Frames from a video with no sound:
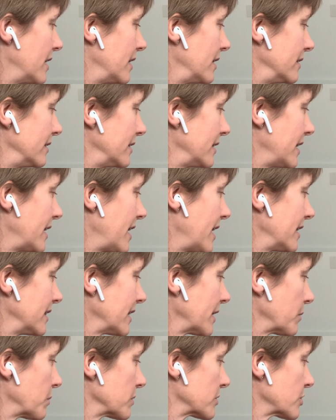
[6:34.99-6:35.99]
And then,
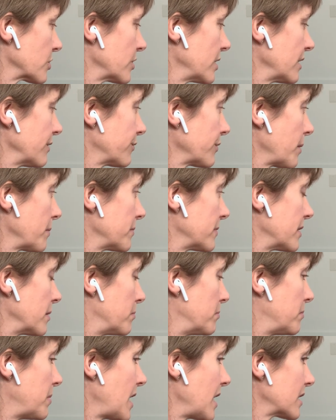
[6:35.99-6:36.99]
like we're turning from the
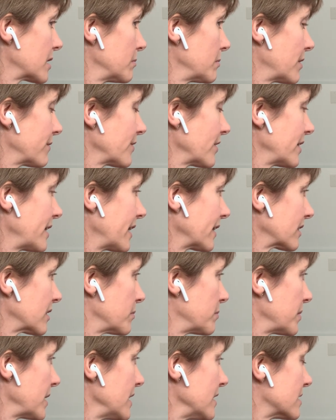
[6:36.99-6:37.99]
bottom of our neck,
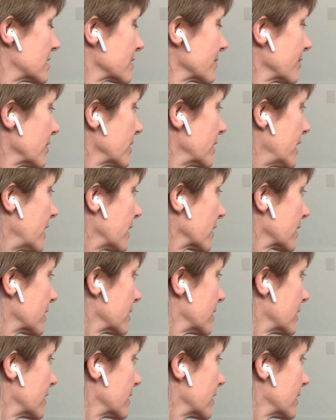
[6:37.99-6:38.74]
the base of our neck,